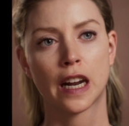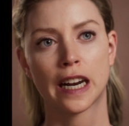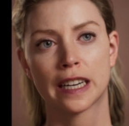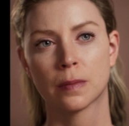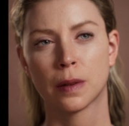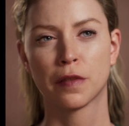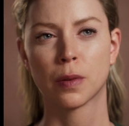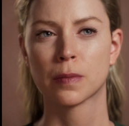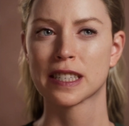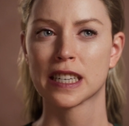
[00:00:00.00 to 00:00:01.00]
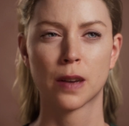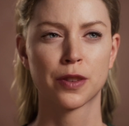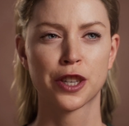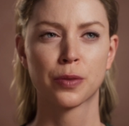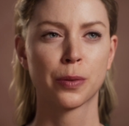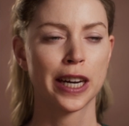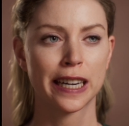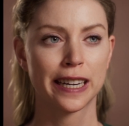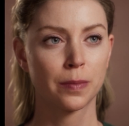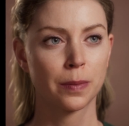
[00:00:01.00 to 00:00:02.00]
Oh man.
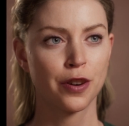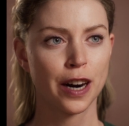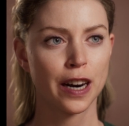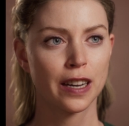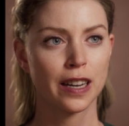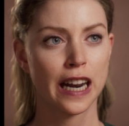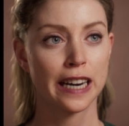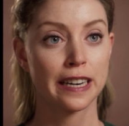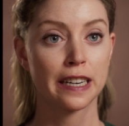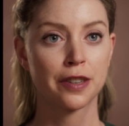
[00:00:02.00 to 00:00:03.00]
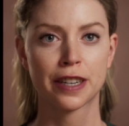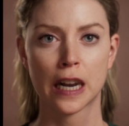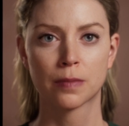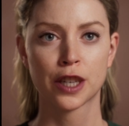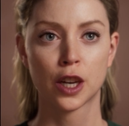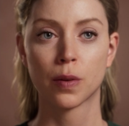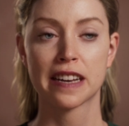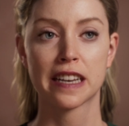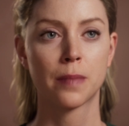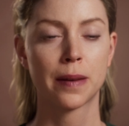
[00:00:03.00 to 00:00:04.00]
Okay. So
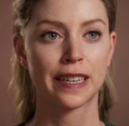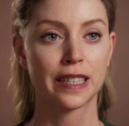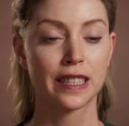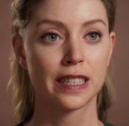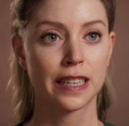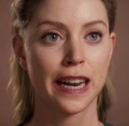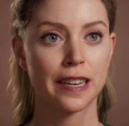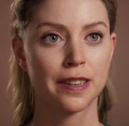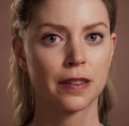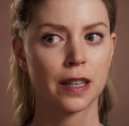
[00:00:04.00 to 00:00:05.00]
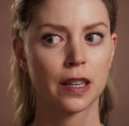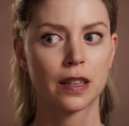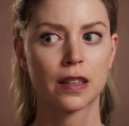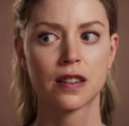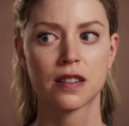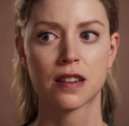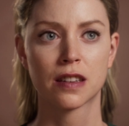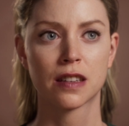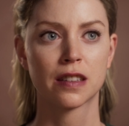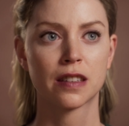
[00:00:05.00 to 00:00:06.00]
I've updated my iPhone
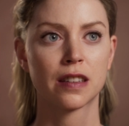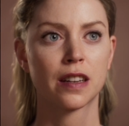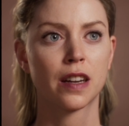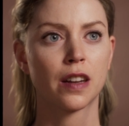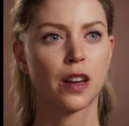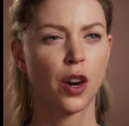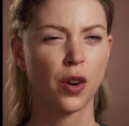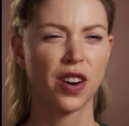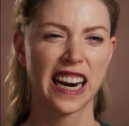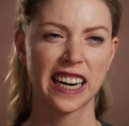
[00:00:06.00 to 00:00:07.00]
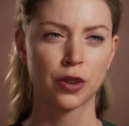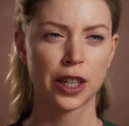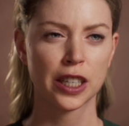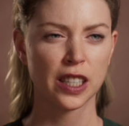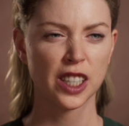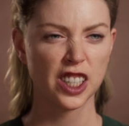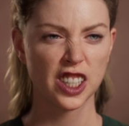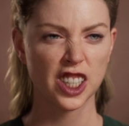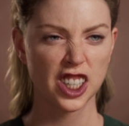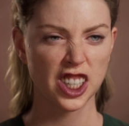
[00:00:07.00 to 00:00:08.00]
10 with the new
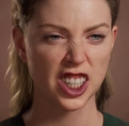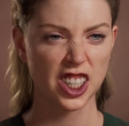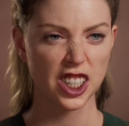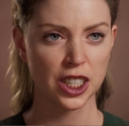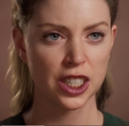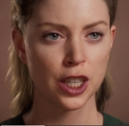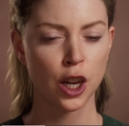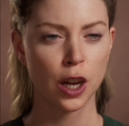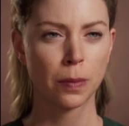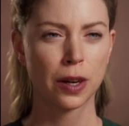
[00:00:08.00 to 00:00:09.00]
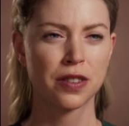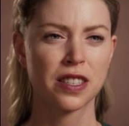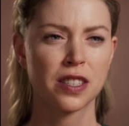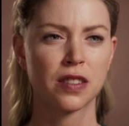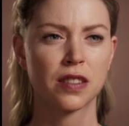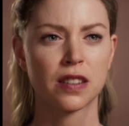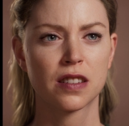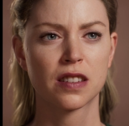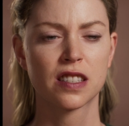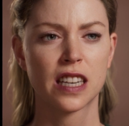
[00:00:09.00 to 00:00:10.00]
LiveLink face app. And
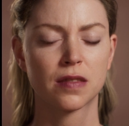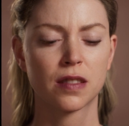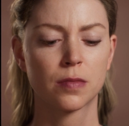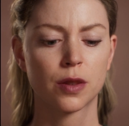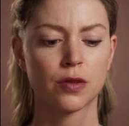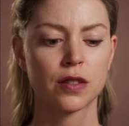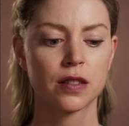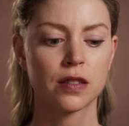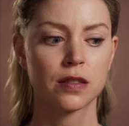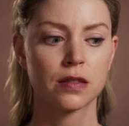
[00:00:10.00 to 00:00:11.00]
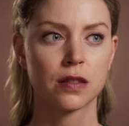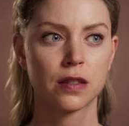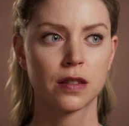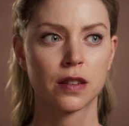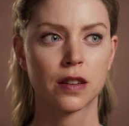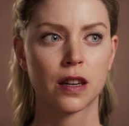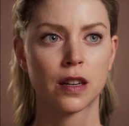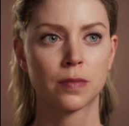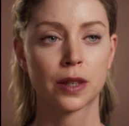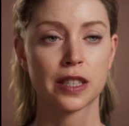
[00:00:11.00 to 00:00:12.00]
some sad news, guys.
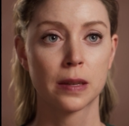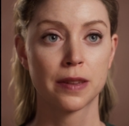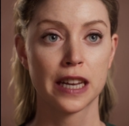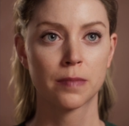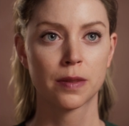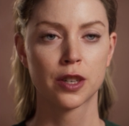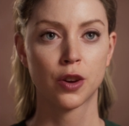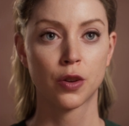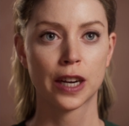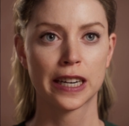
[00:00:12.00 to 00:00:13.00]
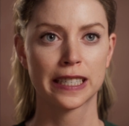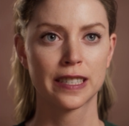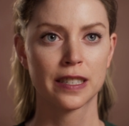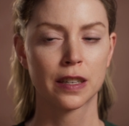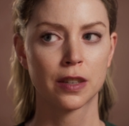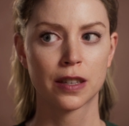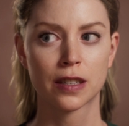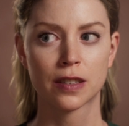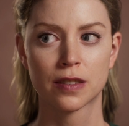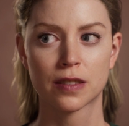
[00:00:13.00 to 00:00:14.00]
Unfortunately, so what you're seeing here
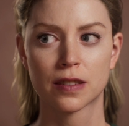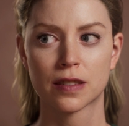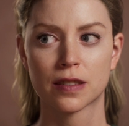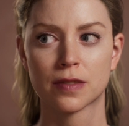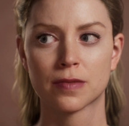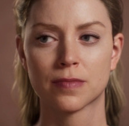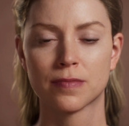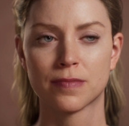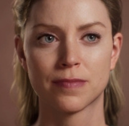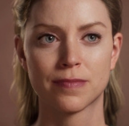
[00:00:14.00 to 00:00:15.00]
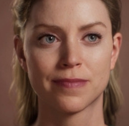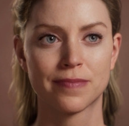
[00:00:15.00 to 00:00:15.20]
is my iPhone 10.